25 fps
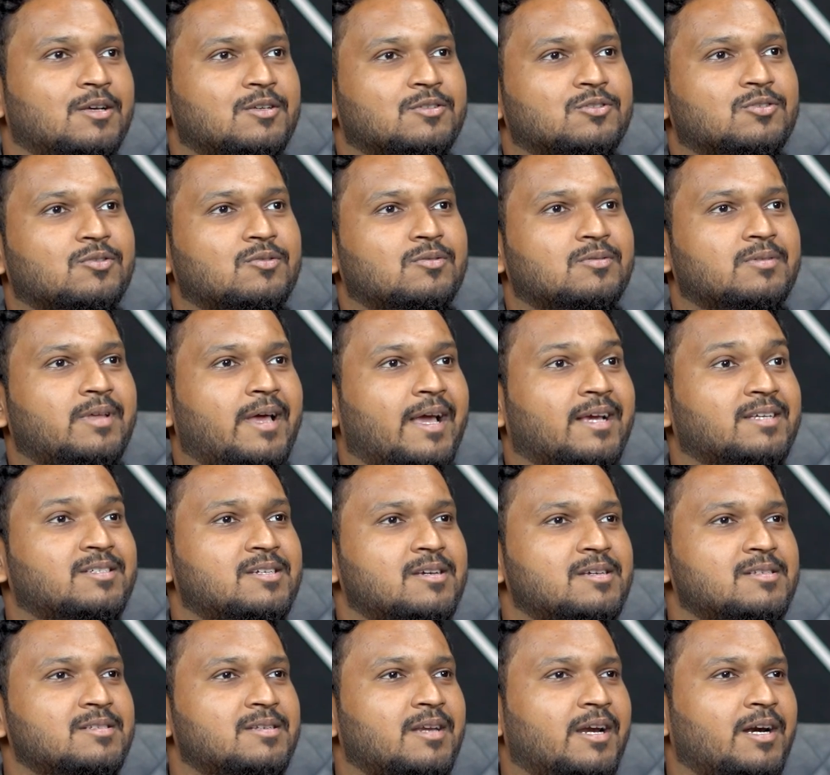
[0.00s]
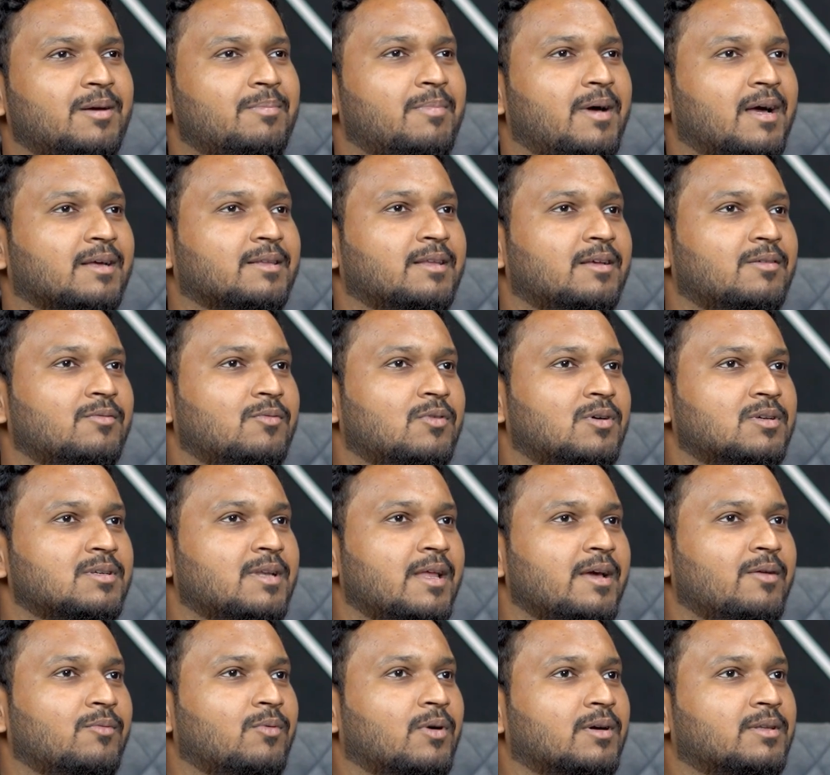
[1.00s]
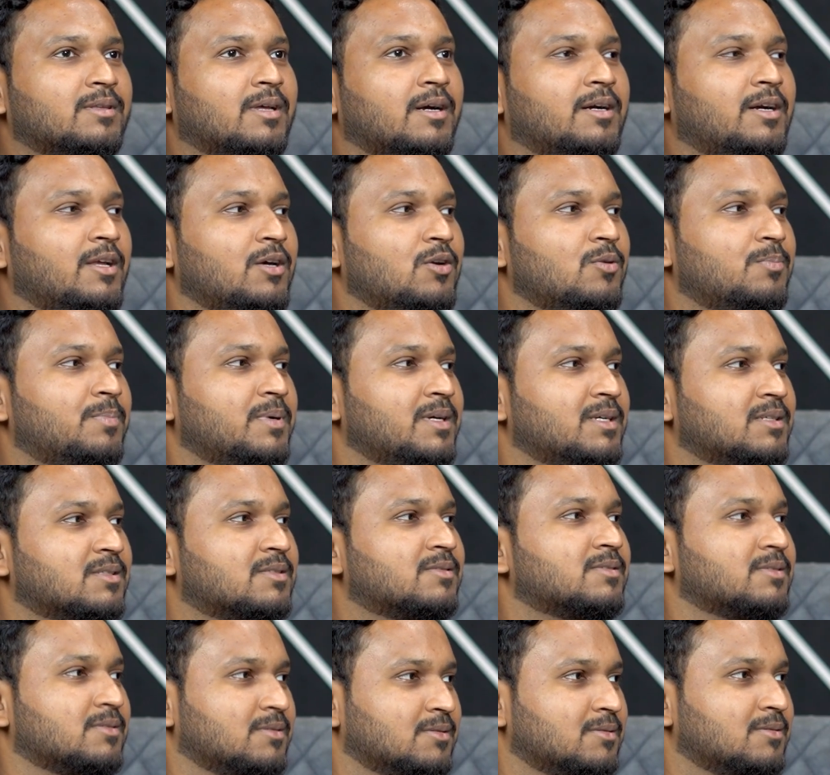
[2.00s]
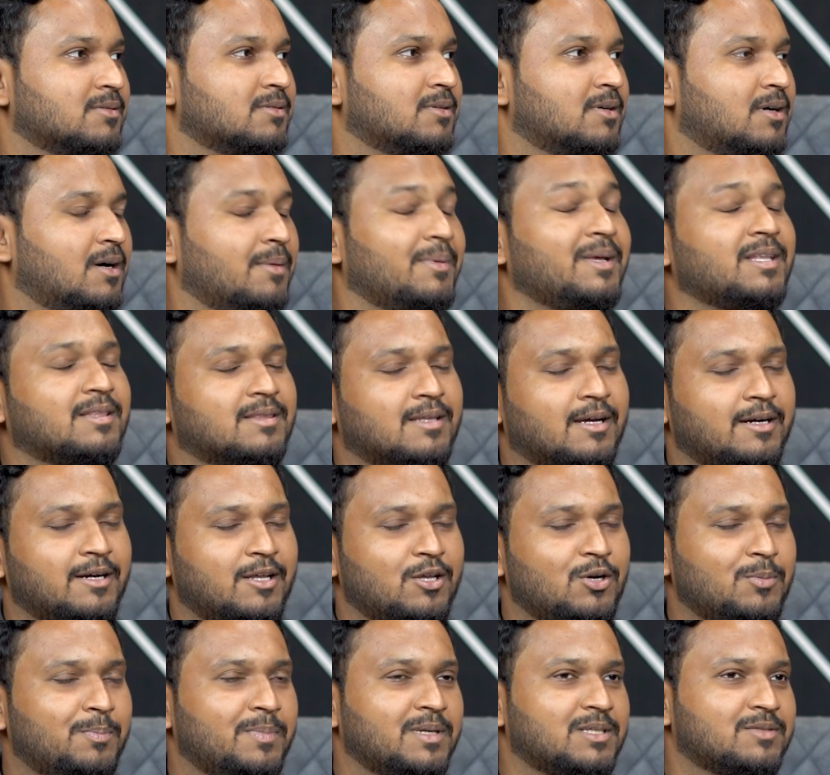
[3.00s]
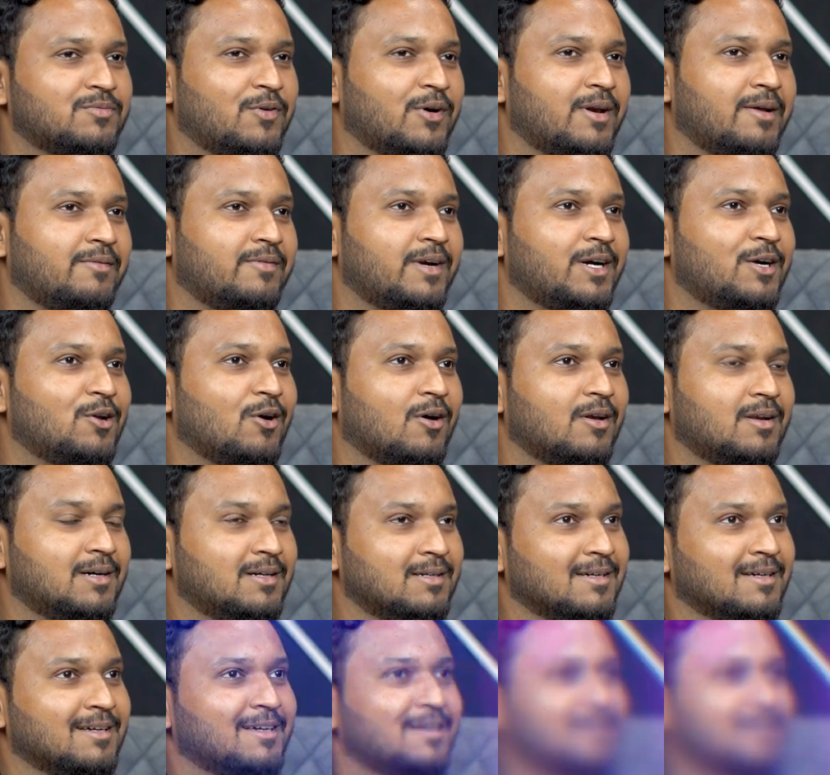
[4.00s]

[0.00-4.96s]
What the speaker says: So the exchange rate back then was like what, 30 rupees. I mean 30 rupees for every dollar.